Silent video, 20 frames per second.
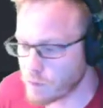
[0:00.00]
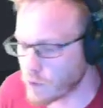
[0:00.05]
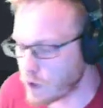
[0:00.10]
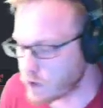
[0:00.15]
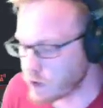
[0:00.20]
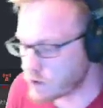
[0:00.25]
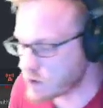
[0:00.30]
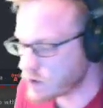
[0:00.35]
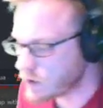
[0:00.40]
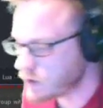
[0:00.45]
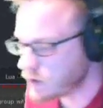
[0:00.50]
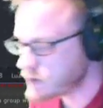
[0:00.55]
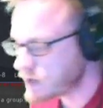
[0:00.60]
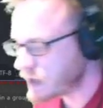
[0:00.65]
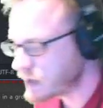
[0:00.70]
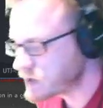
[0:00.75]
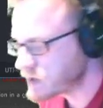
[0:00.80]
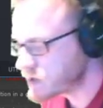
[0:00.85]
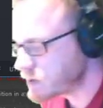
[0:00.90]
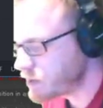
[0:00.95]
just going to take
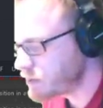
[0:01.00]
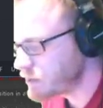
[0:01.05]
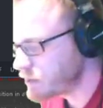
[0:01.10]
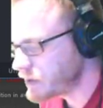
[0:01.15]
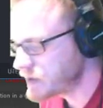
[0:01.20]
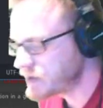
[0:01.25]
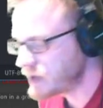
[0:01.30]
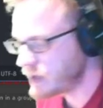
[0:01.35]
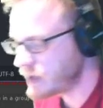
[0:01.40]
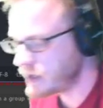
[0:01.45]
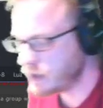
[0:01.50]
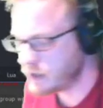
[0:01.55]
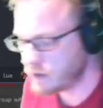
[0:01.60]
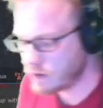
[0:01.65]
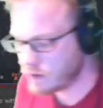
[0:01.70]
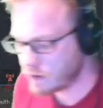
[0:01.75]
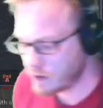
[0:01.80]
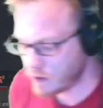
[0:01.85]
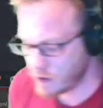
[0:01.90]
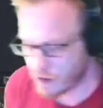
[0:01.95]
a sip of my tea.
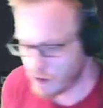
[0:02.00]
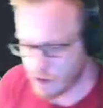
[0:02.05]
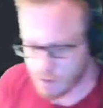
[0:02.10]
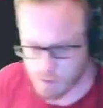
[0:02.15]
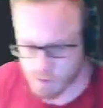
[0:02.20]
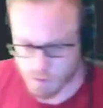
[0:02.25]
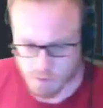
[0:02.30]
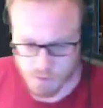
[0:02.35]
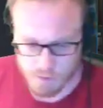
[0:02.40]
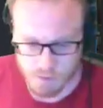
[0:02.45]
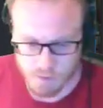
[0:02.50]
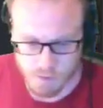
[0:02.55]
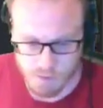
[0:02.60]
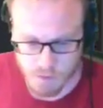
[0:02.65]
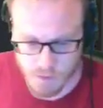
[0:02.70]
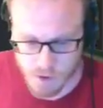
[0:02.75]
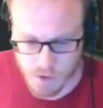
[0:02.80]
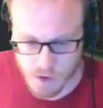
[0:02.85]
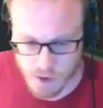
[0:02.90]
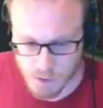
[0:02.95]

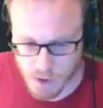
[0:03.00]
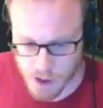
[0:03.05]
You might